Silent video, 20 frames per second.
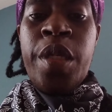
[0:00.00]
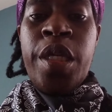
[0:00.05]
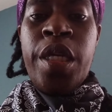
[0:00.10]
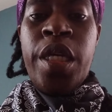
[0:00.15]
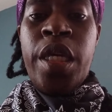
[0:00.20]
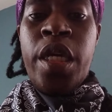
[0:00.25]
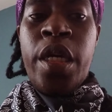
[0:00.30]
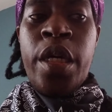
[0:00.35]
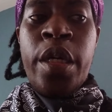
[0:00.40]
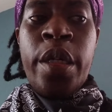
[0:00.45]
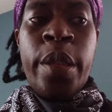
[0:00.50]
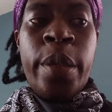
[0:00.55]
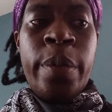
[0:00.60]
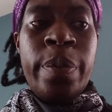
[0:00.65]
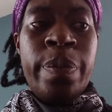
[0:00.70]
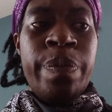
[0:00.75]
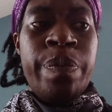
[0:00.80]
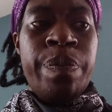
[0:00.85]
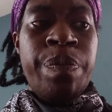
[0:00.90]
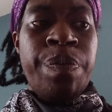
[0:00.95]
me,
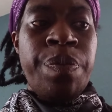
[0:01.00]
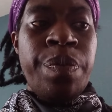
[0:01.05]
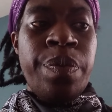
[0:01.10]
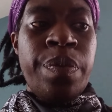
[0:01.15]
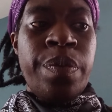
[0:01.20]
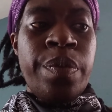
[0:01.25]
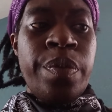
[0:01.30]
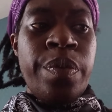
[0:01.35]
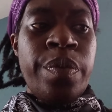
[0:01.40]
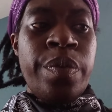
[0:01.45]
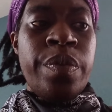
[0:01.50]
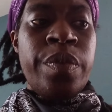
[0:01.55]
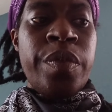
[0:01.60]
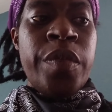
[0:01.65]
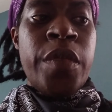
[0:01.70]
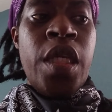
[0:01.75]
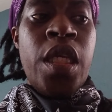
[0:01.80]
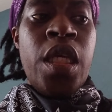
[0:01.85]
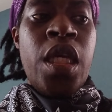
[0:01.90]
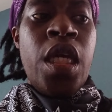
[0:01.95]
um,
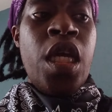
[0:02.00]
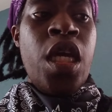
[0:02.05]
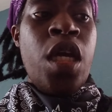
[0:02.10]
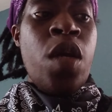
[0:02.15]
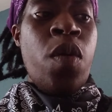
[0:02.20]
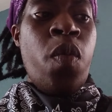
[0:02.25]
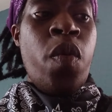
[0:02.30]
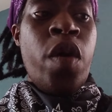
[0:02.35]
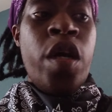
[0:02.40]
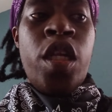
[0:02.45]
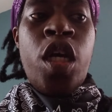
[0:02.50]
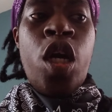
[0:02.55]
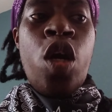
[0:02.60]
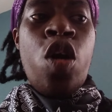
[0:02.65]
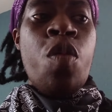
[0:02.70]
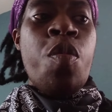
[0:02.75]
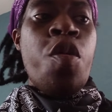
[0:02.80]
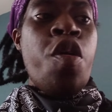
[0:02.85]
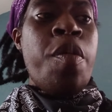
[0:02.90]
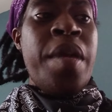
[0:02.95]
in one
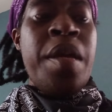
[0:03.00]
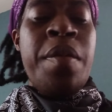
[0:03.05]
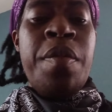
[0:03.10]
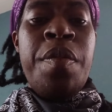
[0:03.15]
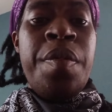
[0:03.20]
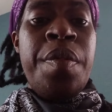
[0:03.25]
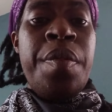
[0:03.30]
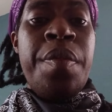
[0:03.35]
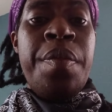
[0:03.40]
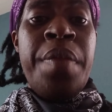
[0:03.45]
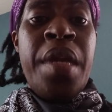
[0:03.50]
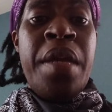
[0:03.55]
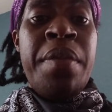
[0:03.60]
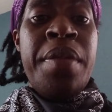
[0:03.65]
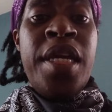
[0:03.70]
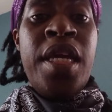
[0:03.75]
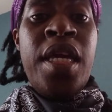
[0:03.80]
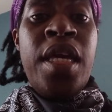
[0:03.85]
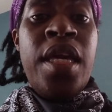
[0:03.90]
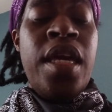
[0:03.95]
home. Or maybe,
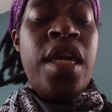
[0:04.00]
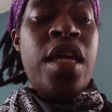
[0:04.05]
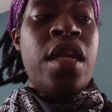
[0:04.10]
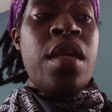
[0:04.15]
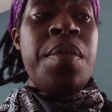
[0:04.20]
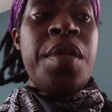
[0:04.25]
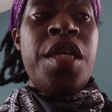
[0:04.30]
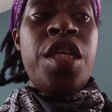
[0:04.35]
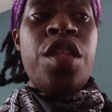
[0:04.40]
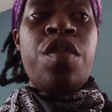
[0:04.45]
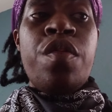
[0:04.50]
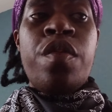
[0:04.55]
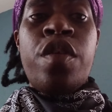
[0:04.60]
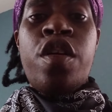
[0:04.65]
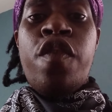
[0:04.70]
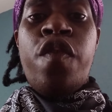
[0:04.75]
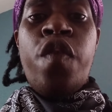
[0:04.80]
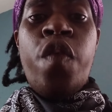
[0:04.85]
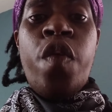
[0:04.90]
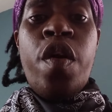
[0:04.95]
maybe it'll be three
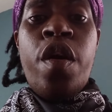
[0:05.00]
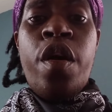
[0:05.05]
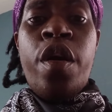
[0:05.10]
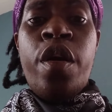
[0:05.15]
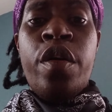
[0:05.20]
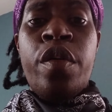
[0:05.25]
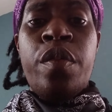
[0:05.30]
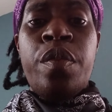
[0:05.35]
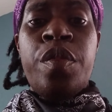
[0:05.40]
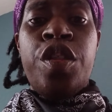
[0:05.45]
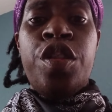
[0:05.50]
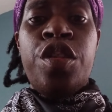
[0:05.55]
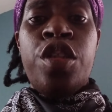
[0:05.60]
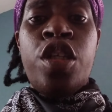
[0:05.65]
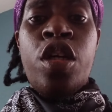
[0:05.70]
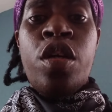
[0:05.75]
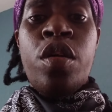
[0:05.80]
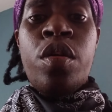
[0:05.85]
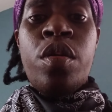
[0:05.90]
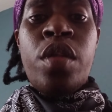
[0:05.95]
or four homes, you
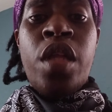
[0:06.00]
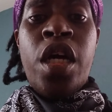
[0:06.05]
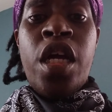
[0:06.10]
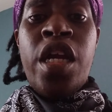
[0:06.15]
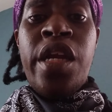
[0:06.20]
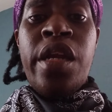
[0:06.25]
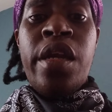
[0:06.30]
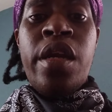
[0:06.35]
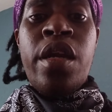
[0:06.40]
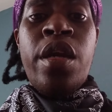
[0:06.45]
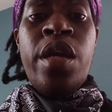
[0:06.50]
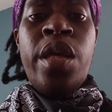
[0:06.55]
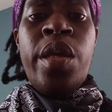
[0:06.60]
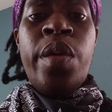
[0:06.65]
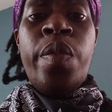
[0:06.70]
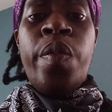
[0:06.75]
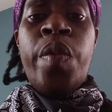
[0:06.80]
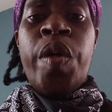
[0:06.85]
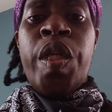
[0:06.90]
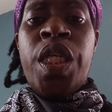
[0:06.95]
know, like
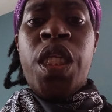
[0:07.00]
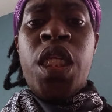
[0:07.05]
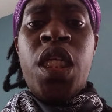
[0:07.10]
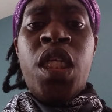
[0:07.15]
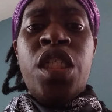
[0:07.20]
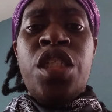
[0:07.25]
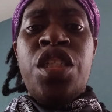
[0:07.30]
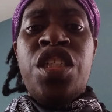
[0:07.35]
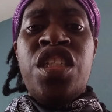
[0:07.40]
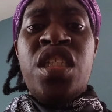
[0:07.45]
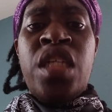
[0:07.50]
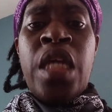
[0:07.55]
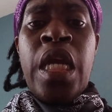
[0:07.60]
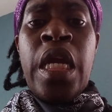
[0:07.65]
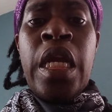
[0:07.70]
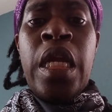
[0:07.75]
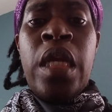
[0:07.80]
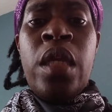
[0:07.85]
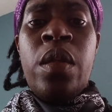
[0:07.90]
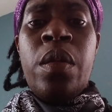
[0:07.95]
one in each
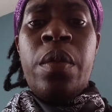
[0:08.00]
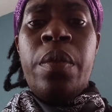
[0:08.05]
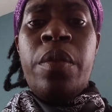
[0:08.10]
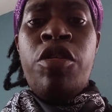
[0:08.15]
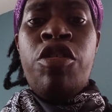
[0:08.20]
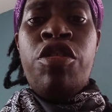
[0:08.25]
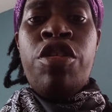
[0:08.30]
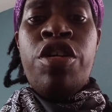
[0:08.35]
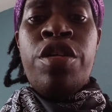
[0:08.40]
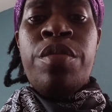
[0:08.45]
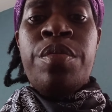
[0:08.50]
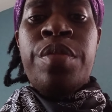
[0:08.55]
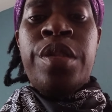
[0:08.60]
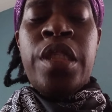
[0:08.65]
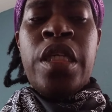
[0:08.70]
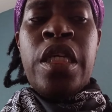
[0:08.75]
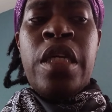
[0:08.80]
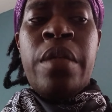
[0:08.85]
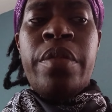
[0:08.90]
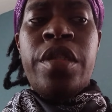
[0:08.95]
state, you know what I'm
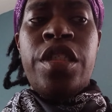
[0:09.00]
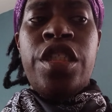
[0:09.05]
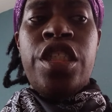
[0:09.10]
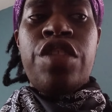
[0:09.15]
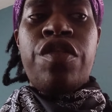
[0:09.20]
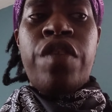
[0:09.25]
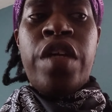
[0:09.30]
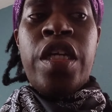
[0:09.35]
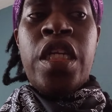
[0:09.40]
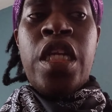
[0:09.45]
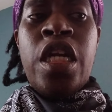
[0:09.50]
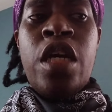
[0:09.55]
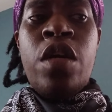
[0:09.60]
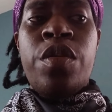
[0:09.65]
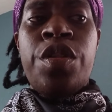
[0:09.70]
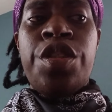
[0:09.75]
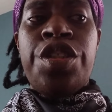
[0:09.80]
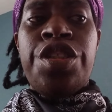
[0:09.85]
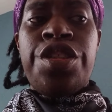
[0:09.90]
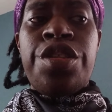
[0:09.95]
saying? But just right
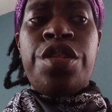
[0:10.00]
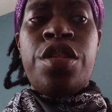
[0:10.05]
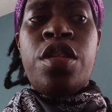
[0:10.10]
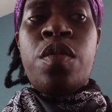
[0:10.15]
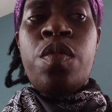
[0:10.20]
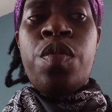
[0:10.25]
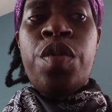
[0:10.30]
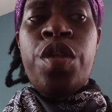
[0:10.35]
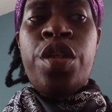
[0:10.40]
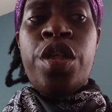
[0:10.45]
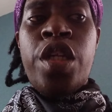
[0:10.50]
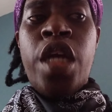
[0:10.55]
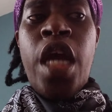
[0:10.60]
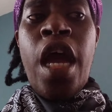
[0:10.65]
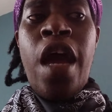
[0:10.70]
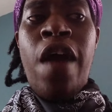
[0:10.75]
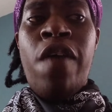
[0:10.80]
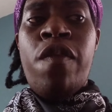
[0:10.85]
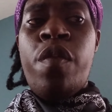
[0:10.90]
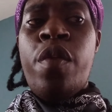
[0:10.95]
now, it's just going to, we're going to
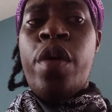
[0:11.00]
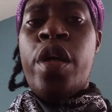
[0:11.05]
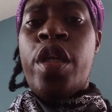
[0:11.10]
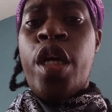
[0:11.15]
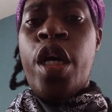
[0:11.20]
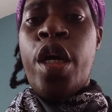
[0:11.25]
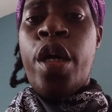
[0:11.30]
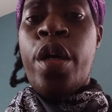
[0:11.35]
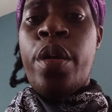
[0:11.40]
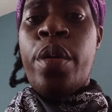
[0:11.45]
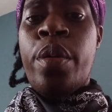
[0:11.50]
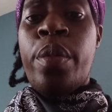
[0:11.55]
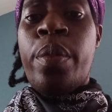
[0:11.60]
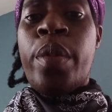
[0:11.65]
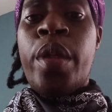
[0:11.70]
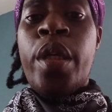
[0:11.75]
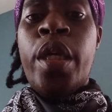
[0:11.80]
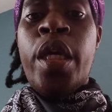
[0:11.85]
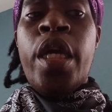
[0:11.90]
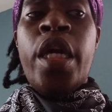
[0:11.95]
have one home.
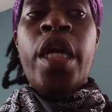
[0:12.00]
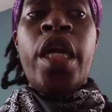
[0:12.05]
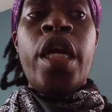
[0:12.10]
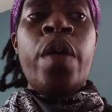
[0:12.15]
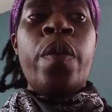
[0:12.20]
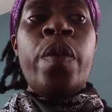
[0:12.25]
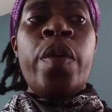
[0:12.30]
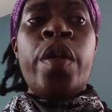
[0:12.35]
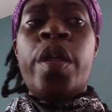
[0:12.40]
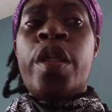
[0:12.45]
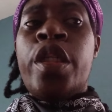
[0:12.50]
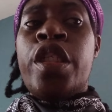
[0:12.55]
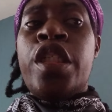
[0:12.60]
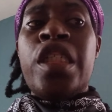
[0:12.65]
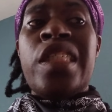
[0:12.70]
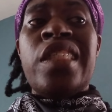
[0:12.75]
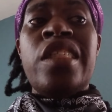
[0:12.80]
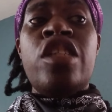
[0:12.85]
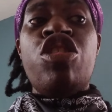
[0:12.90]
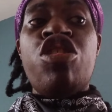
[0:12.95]
And we're going
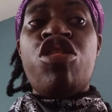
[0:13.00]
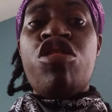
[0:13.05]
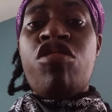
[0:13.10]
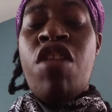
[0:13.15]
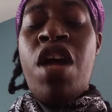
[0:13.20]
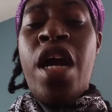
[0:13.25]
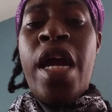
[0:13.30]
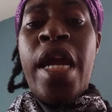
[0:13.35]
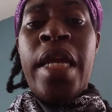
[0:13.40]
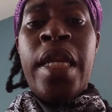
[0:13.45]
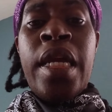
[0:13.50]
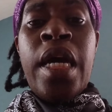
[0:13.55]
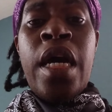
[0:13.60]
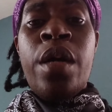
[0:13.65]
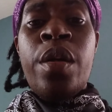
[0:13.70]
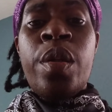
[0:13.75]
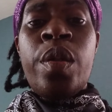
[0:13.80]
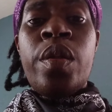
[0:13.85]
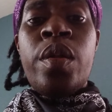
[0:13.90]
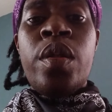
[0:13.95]
to just try it
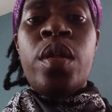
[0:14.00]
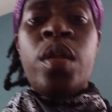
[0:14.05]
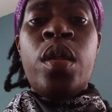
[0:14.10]
out.